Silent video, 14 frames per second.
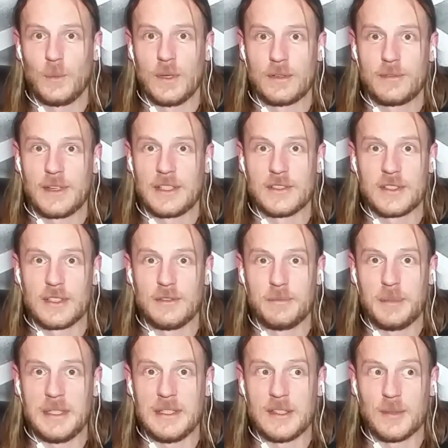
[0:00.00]
where things could
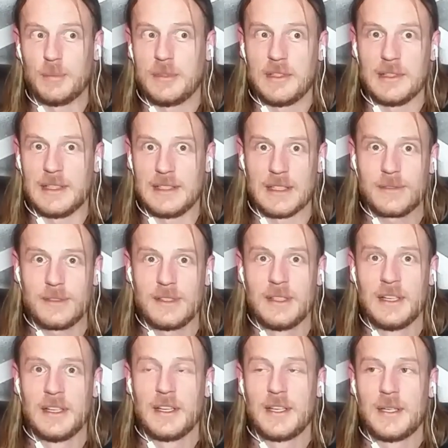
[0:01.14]
have been completely different,
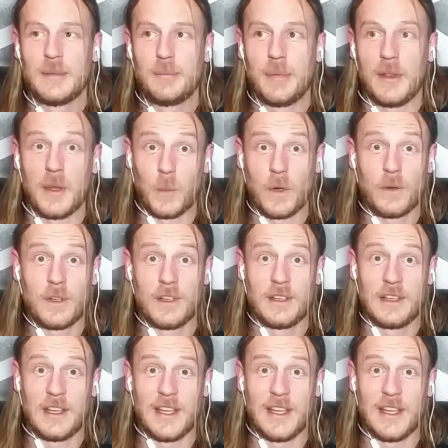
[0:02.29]
but they weren't.